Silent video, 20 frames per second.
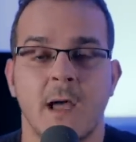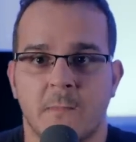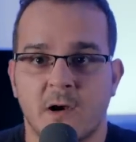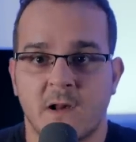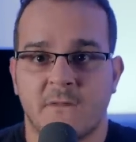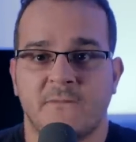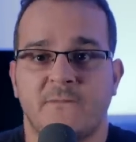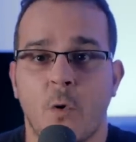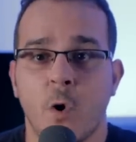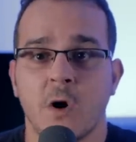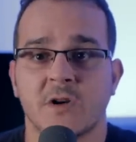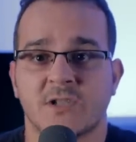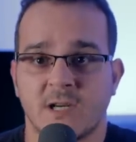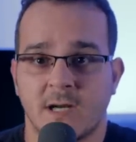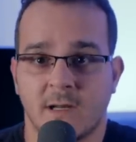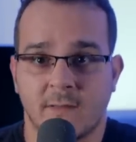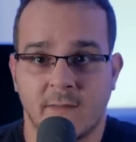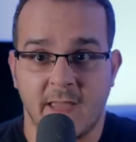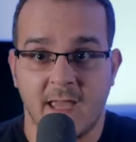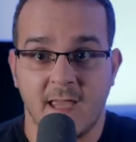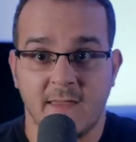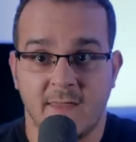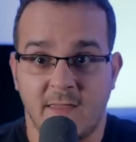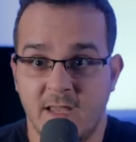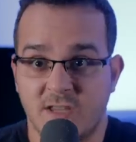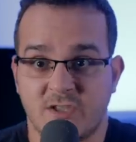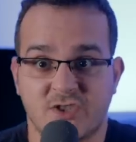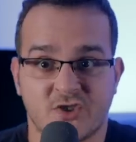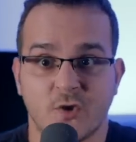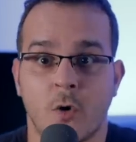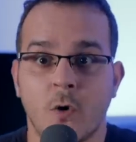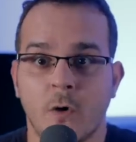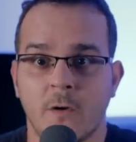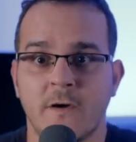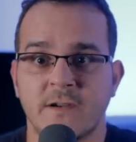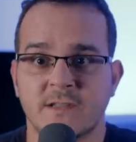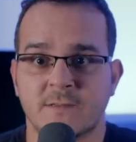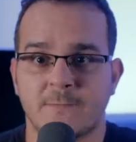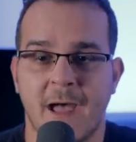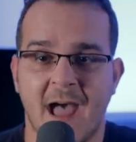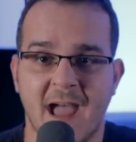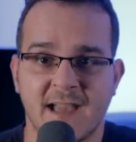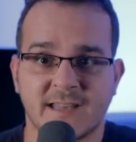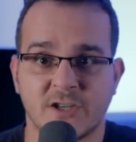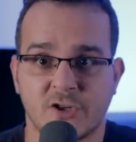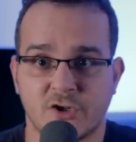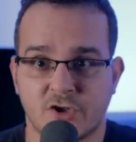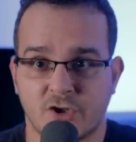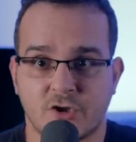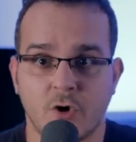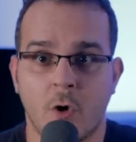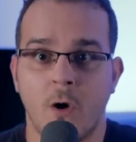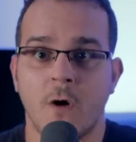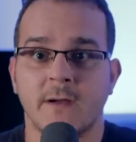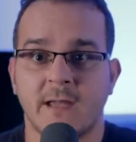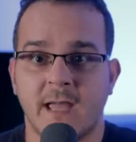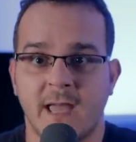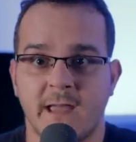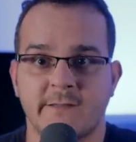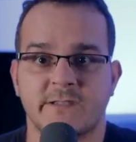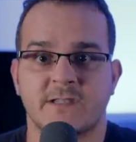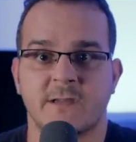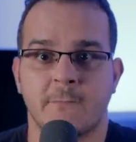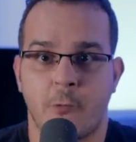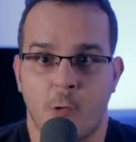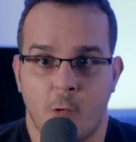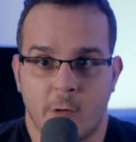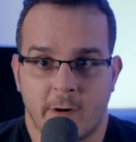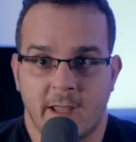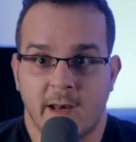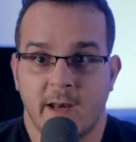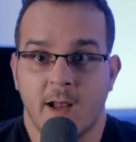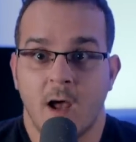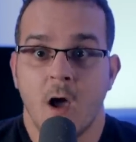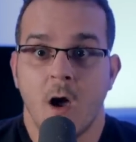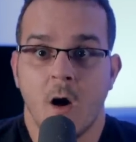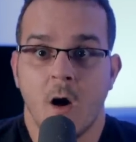But unfortunately, the Soros-backed, Sean King-supported,